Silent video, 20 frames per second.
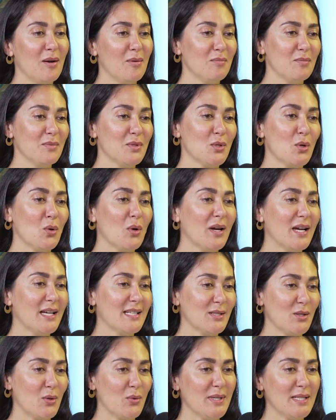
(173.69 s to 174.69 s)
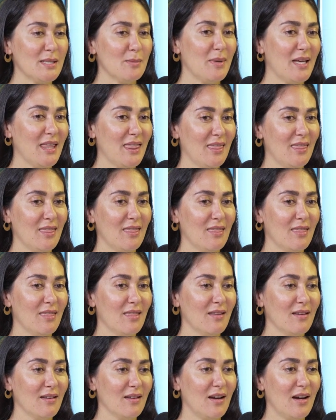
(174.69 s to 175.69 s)
Zoga has always been
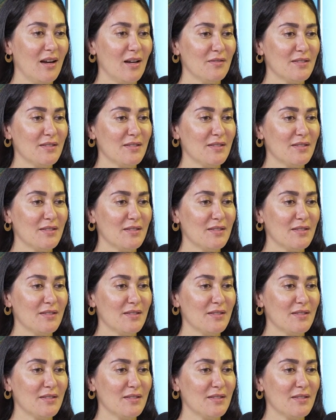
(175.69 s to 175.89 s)
kind of